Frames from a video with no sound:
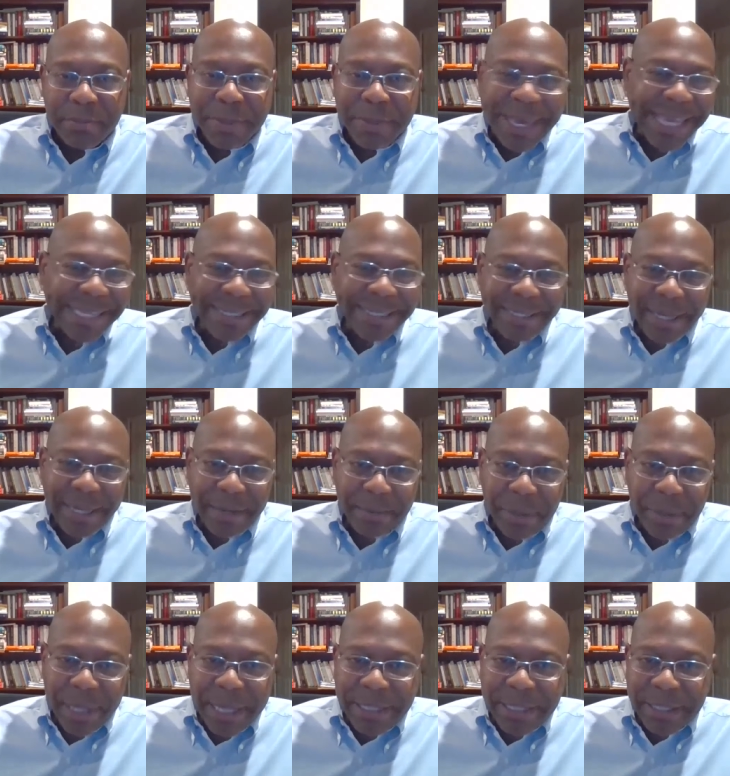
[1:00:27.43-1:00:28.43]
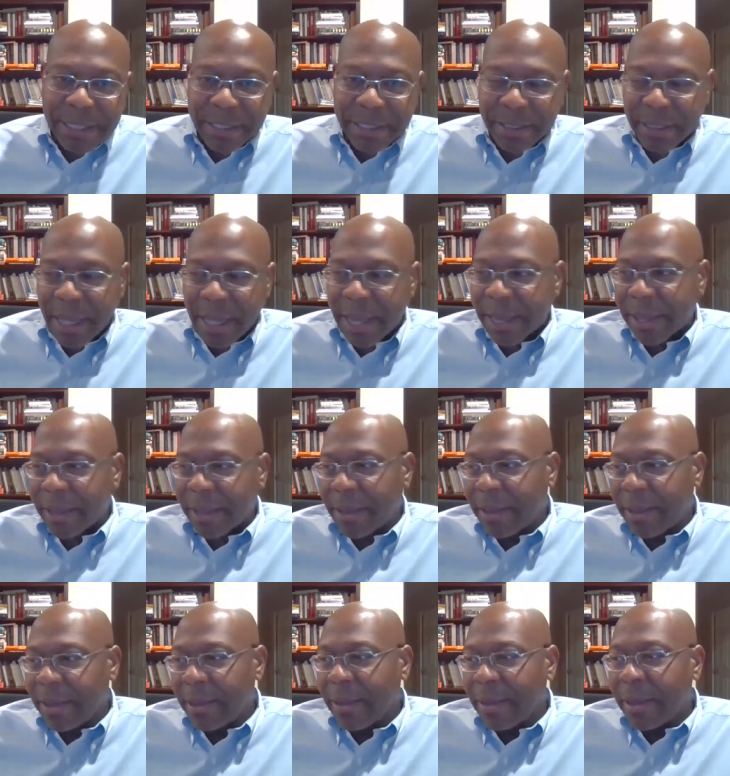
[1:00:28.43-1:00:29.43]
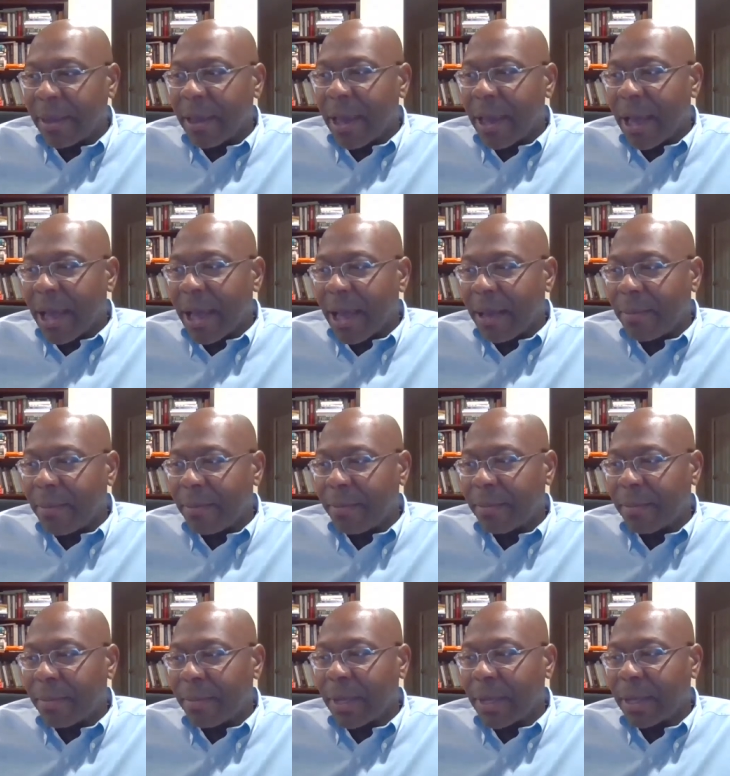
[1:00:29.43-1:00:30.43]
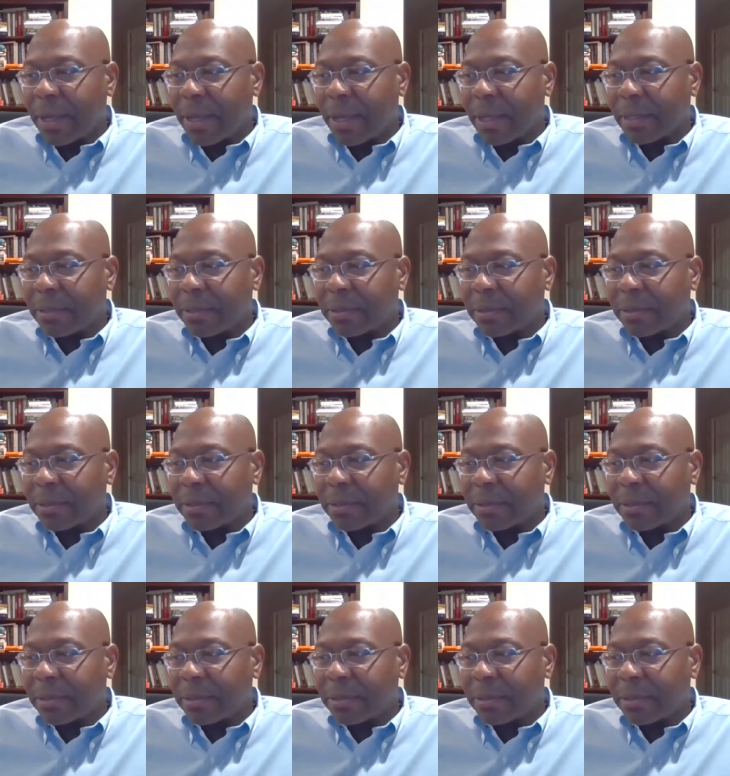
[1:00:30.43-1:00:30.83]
based in places like um, uh,